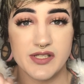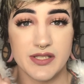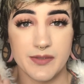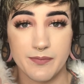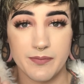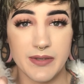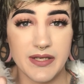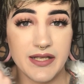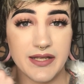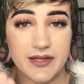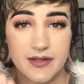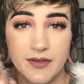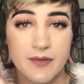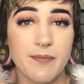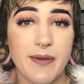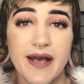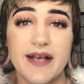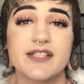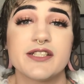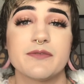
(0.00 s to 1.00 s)
to be the
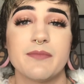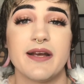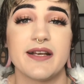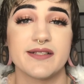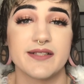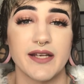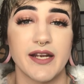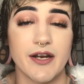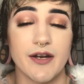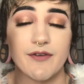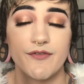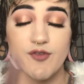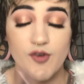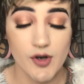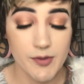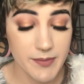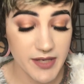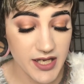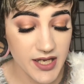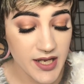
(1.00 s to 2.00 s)
best mascara for
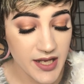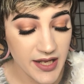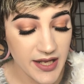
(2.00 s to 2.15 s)
me.